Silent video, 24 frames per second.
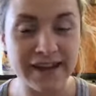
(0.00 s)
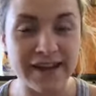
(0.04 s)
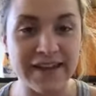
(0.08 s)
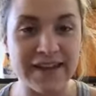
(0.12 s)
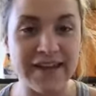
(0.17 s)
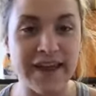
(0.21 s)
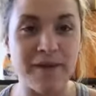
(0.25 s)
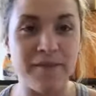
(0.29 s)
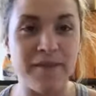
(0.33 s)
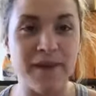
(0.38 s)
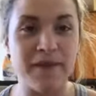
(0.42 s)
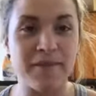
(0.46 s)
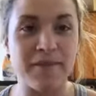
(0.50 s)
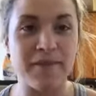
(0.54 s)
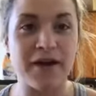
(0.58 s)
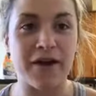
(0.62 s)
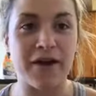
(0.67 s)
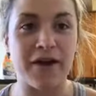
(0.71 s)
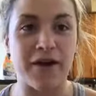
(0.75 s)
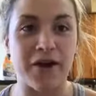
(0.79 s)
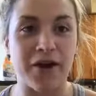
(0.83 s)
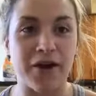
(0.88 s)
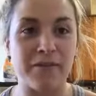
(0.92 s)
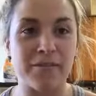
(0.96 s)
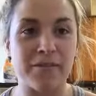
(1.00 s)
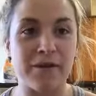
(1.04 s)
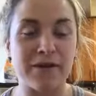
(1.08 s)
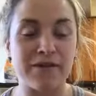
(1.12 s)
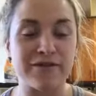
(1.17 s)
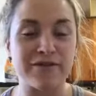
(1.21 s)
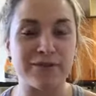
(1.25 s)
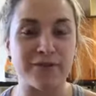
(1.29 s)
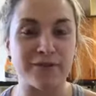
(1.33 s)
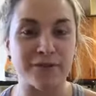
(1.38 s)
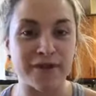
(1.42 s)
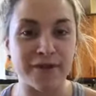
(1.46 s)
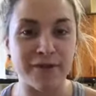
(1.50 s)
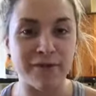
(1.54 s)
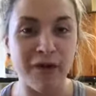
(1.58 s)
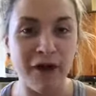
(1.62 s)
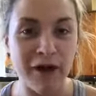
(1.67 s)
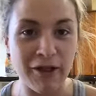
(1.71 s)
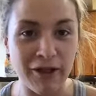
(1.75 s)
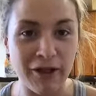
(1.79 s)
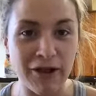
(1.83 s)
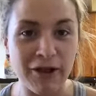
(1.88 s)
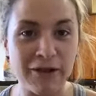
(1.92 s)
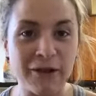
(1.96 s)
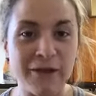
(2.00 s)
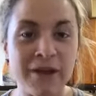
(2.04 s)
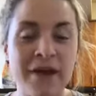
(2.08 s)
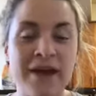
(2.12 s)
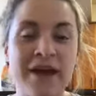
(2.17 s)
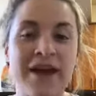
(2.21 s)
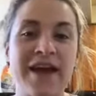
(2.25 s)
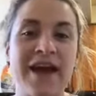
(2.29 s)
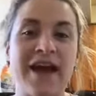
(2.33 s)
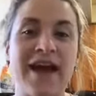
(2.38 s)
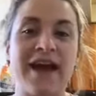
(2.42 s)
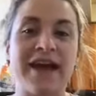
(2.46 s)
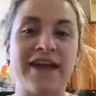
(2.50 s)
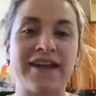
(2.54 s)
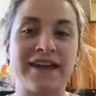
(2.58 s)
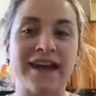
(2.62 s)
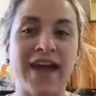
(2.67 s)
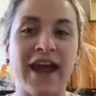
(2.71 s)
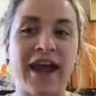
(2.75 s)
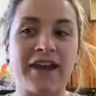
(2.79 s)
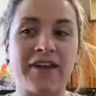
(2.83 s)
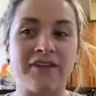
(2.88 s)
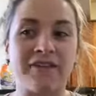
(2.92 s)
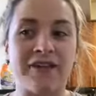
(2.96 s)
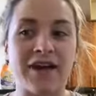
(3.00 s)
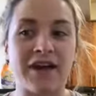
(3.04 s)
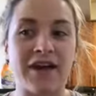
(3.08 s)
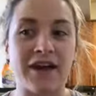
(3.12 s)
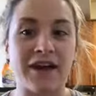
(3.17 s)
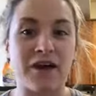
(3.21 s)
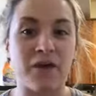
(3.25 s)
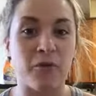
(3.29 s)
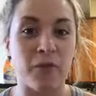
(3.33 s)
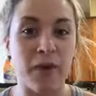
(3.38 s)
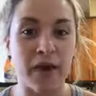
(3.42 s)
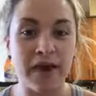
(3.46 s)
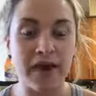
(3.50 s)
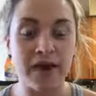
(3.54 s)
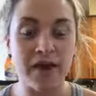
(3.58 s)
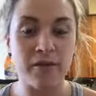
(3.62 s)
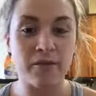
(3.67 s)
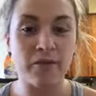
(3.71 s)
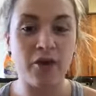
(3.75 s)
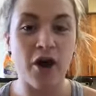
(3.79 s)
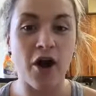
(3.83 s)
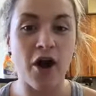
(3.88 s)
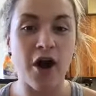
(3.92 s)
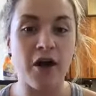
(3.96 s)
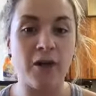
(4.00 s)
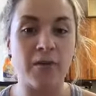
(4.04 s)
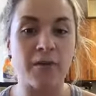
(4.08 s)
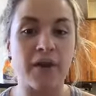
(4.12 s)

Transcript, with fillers: And that might be a hard pill to swallow and kind of like a wake up call.